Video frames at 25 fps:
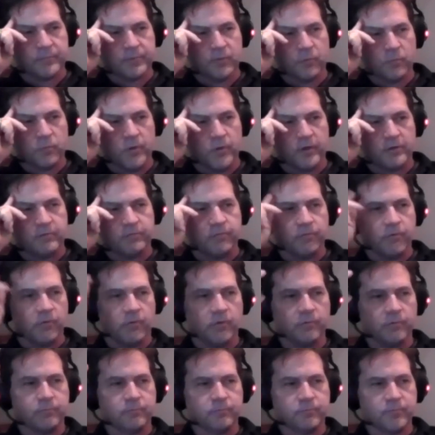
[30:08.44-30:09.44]
work
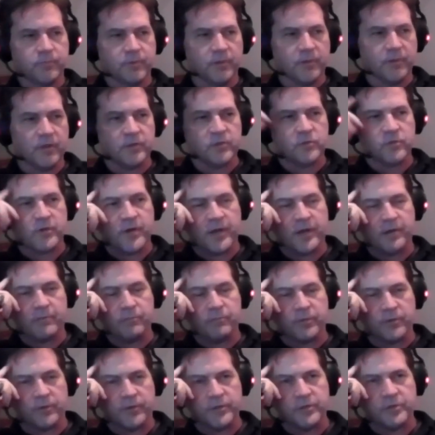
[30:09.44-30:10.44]
for Australian
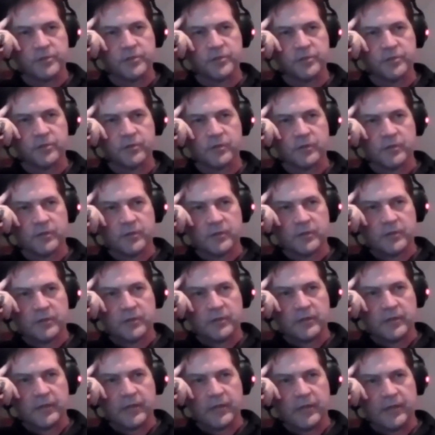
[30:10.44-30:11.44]
police,
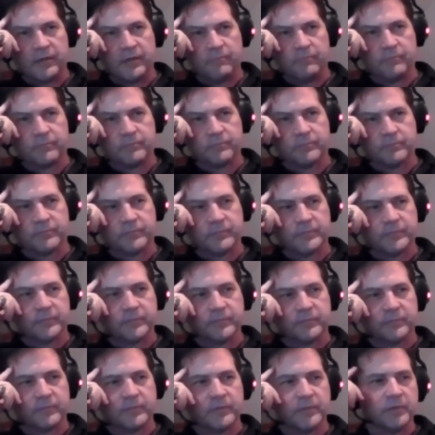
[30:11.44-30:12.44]
um,
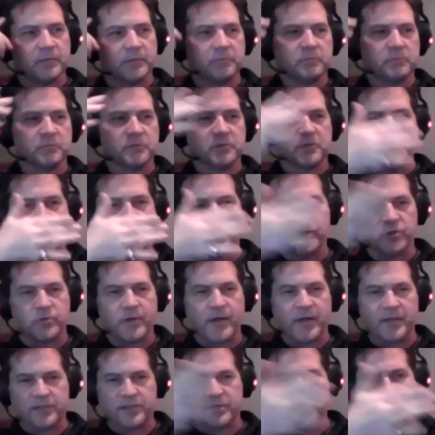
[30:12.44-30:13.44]

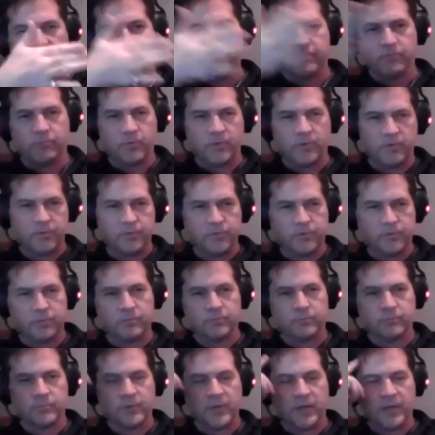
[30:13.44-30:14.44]
contract stuff with
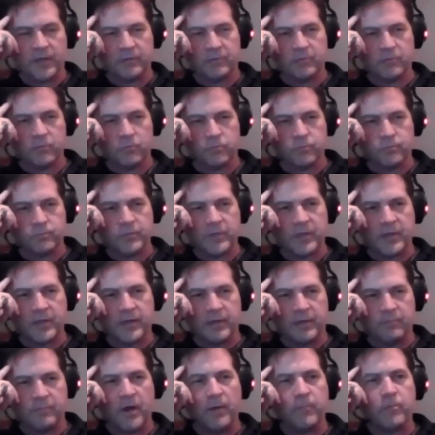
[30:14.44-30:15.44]
like
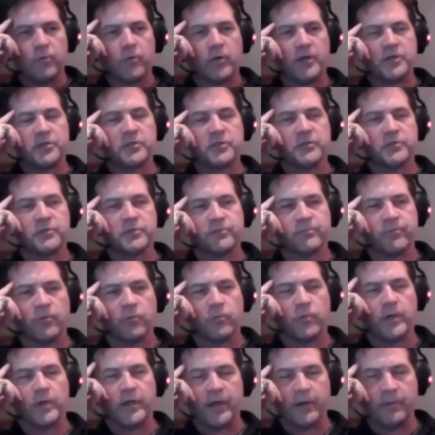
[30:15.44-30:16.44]
operations for
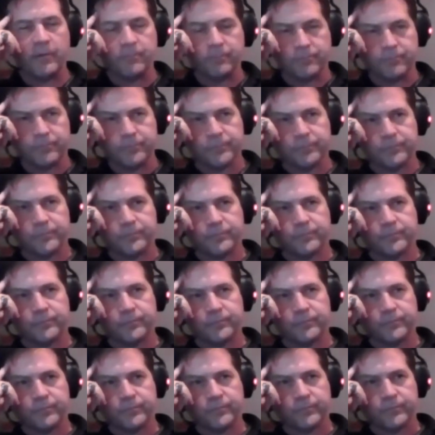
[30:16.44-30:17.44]
RIA
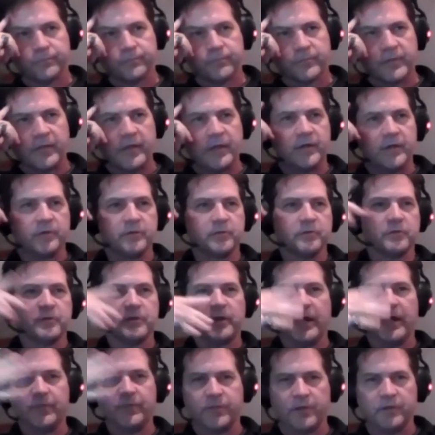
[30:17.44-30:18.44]
and
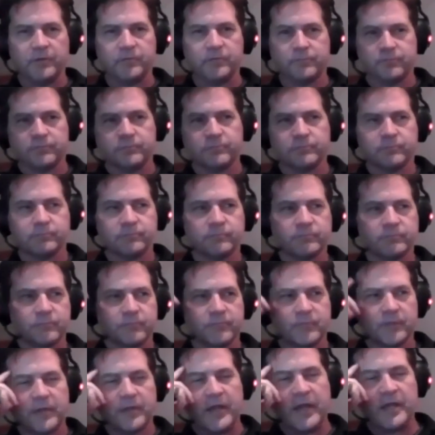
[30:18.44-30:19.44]
other
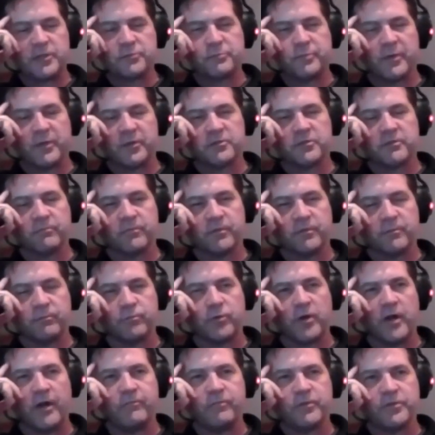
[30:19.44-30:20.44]
aspects of the
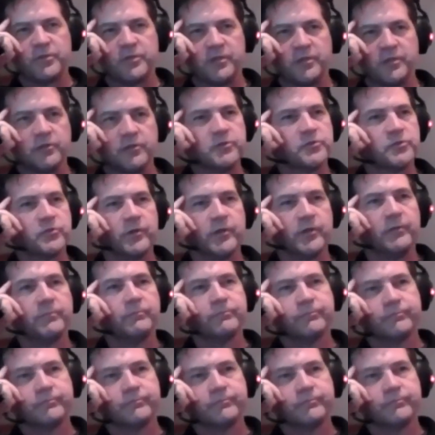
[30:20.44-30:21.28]
privacy industry.